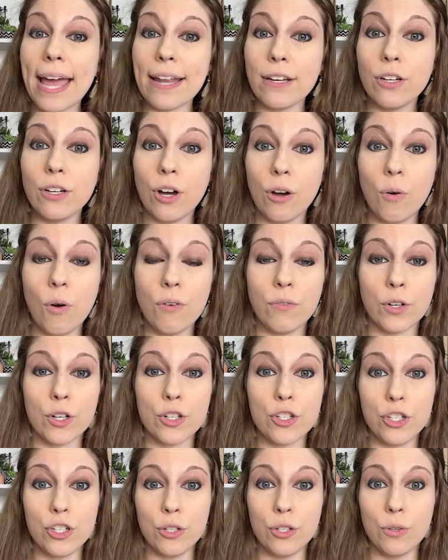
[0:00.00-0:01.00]
So you
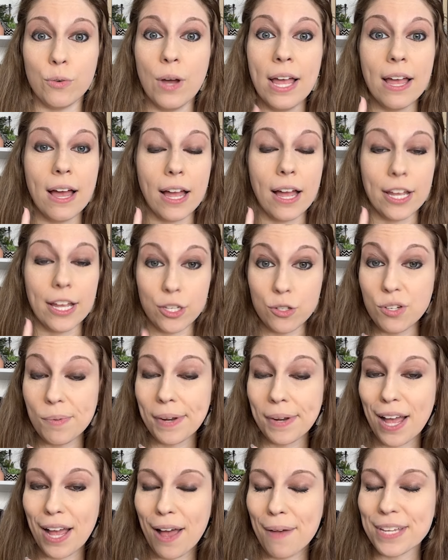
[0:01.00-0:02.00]
can go over to
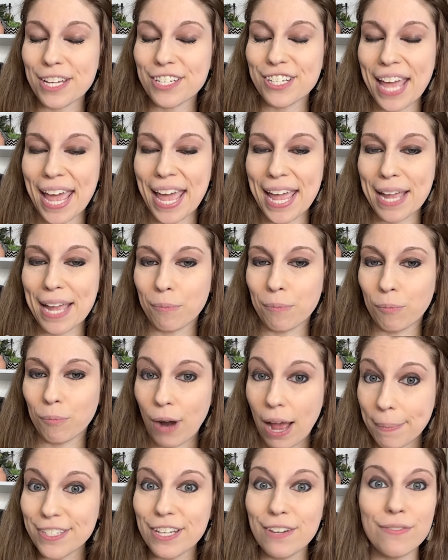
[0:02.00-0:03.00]
uh, youtube.com slash
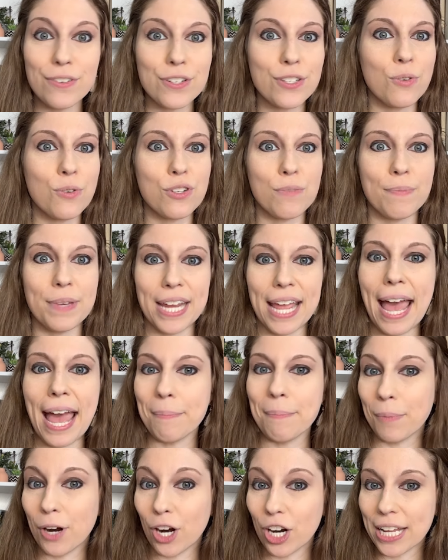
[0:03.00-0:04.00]
KM Robinson for
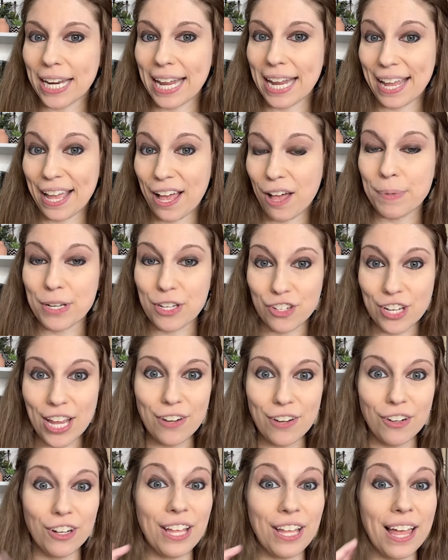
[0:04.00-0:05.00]
social media and
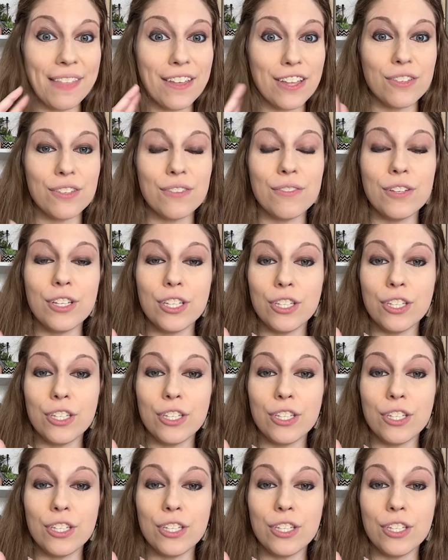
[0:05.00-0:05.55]
marketing help in general,